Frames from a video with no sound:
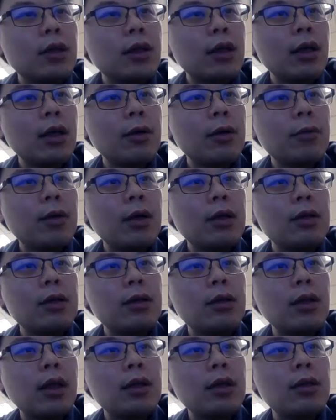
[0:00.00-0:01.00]
Can
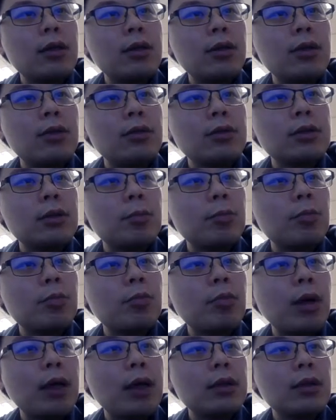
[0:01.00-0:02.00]
one not use
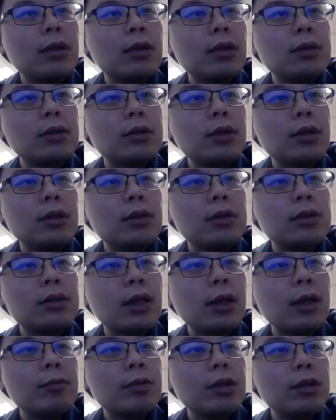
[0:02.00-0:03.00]
bundles or
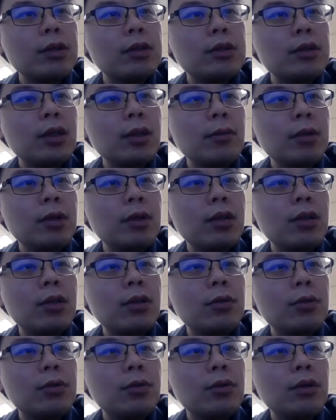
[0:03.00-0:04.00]
something similar
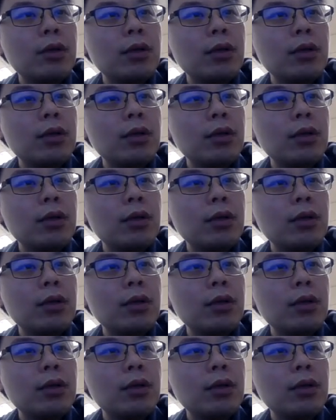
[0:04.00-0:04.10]
to